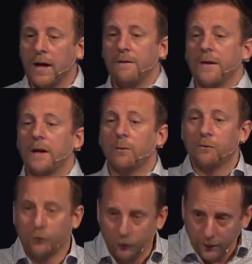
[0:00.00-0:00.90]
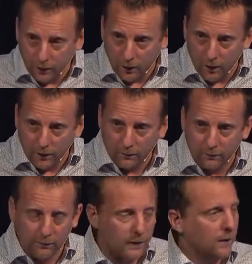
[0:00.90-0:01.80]
And then I would turn it on,
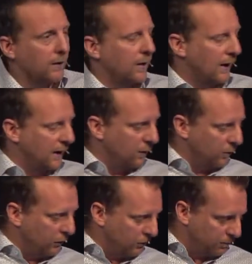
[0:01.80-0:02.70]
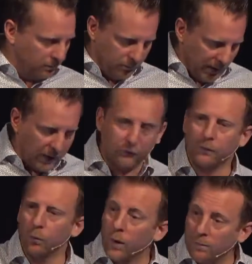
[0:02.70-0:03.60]
and it would last
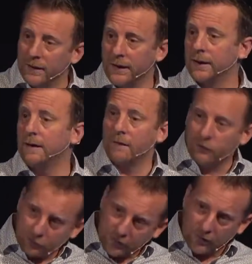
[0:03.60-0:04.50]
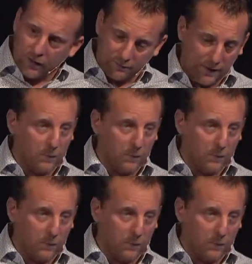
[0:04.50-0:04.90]
for 1 minute, and then shut off.